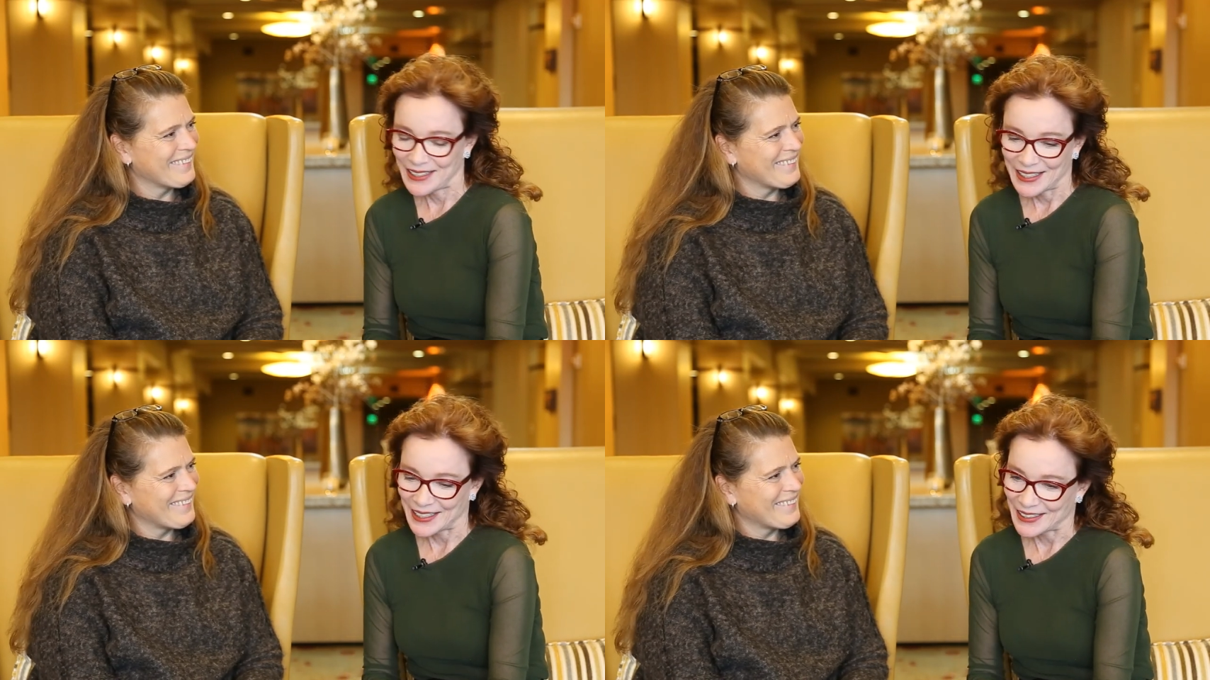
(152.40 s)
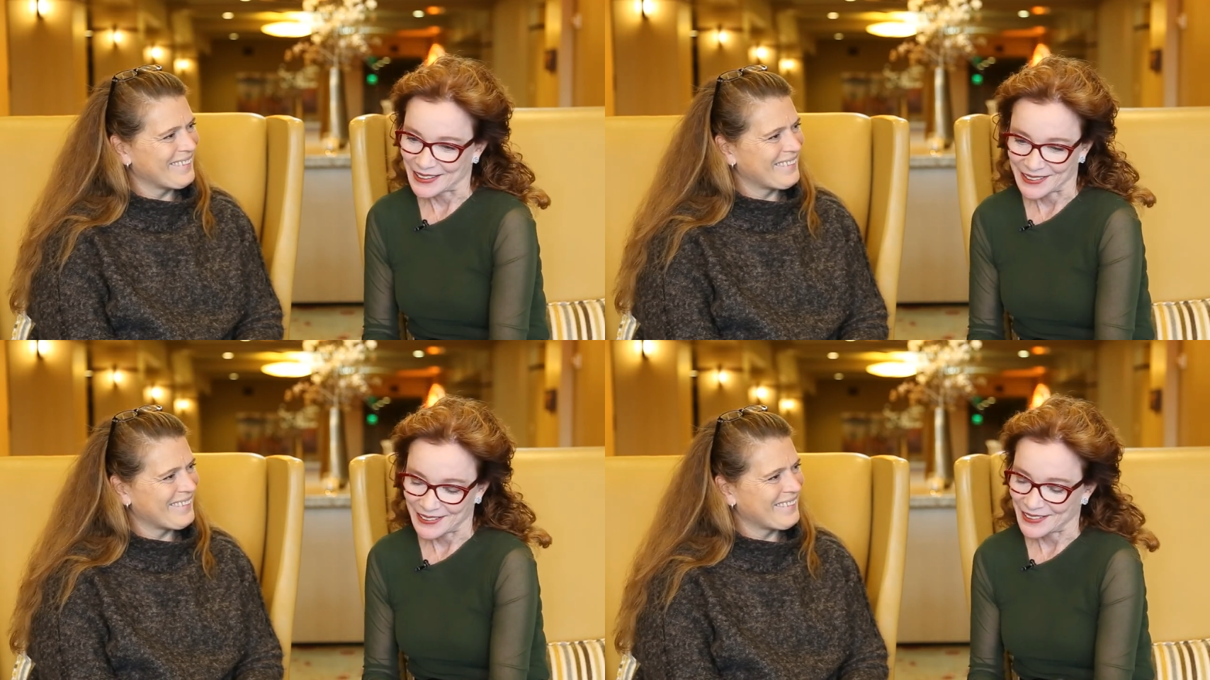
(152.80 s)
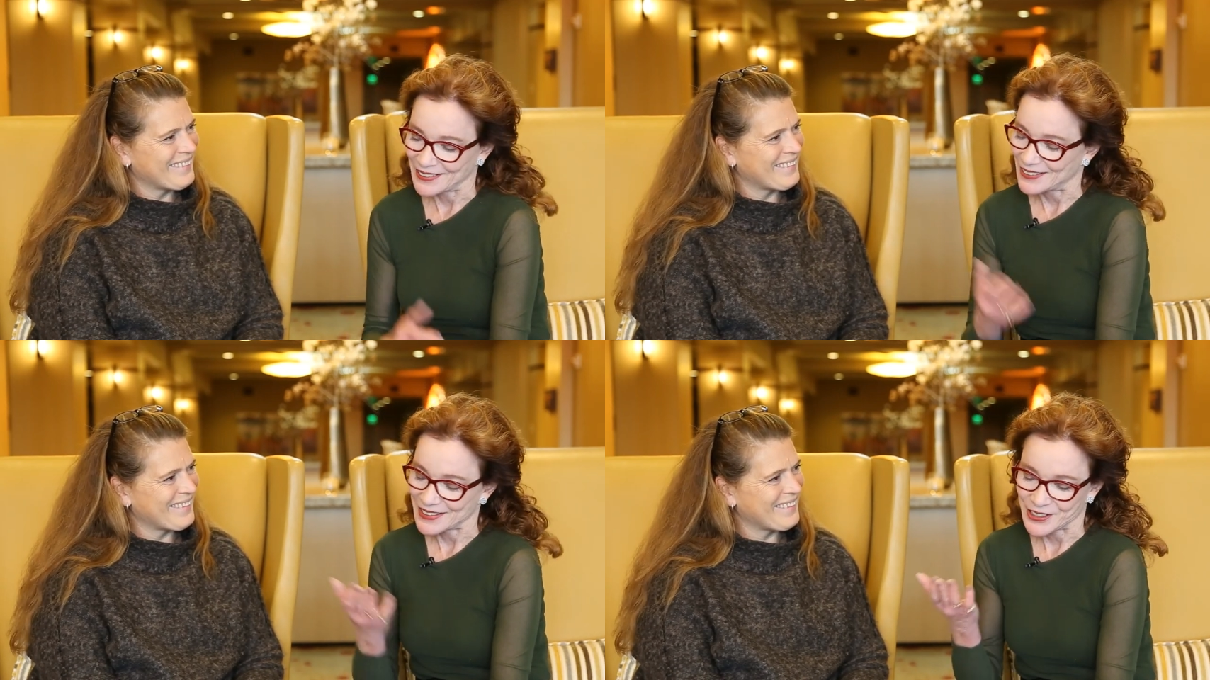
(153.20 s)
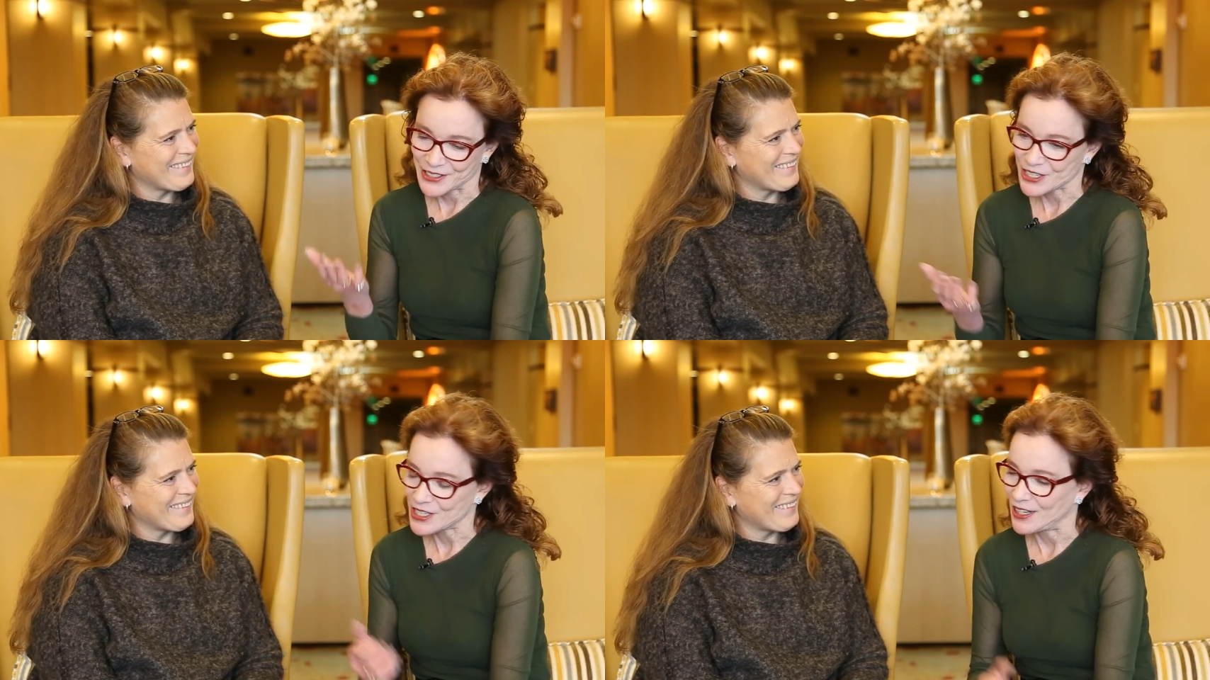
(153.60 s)
Speaker 1: uh, on, on your
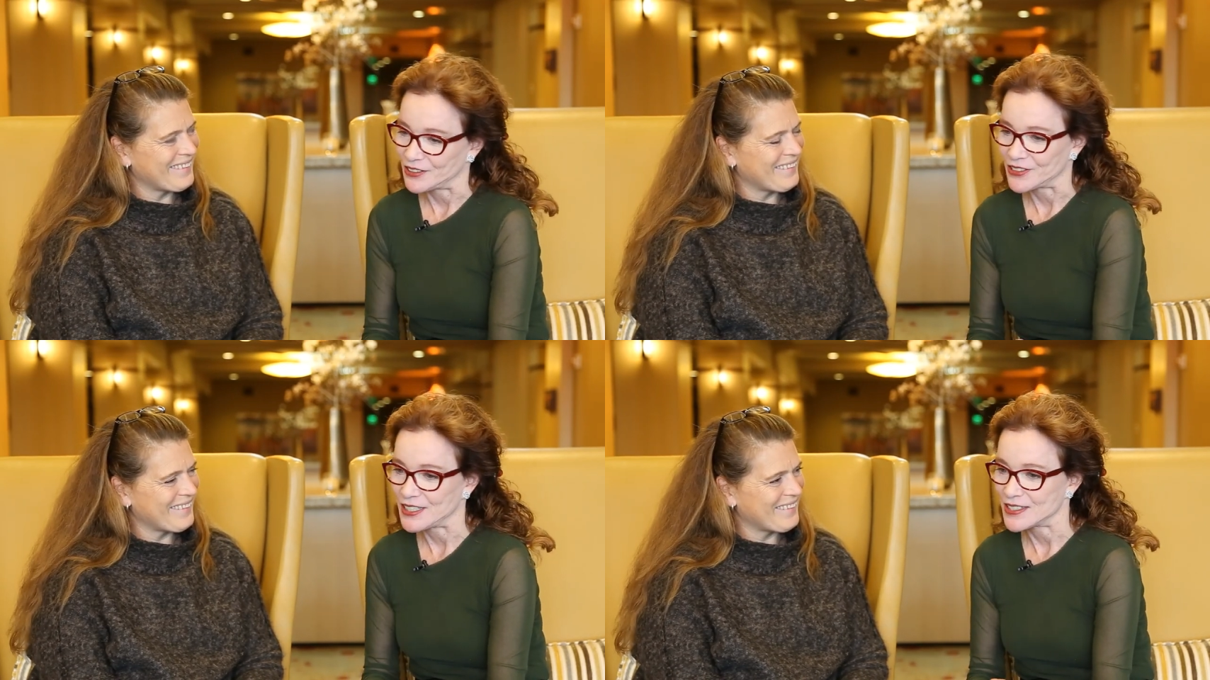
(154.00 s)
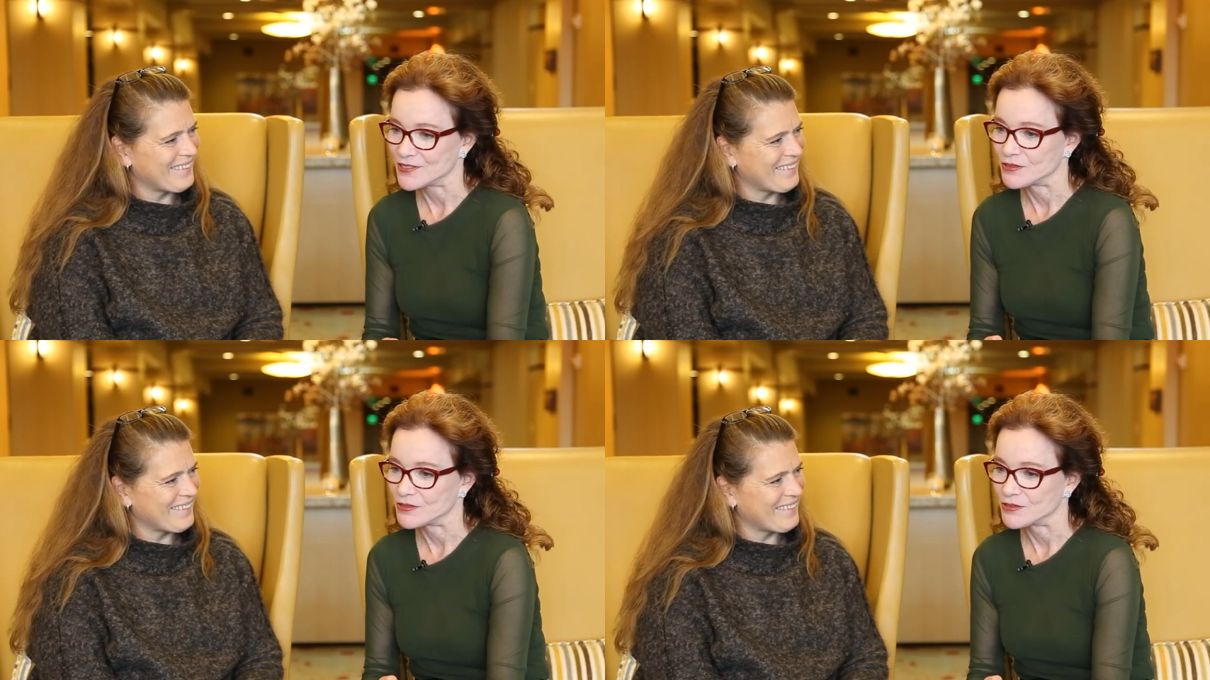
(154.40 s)
shelf. It is